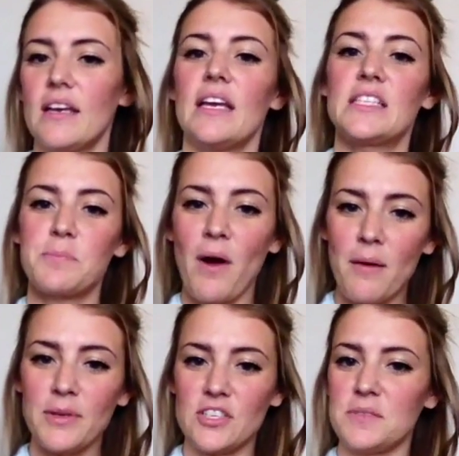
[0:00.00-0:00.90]
it's
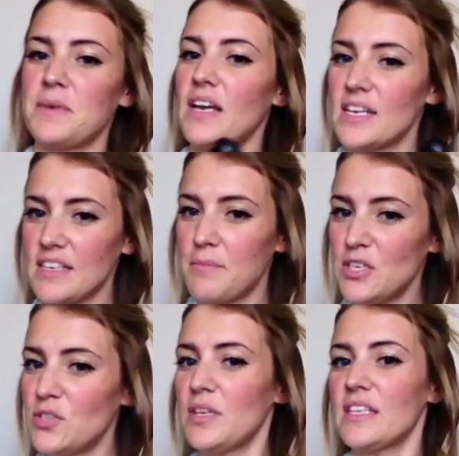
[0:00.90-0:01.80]
probably just because I've
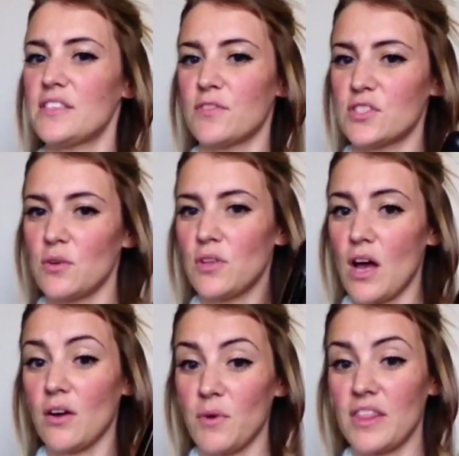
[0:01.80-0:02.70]
been doing this for so
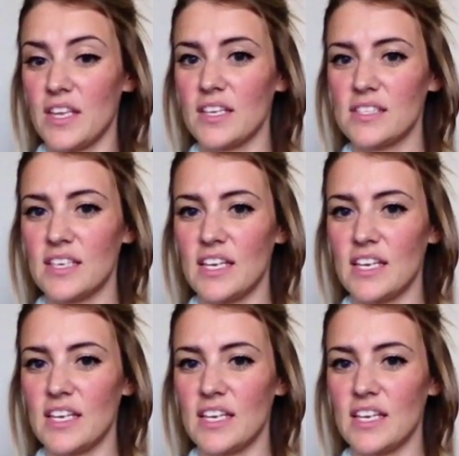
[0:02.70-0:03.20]
long with this,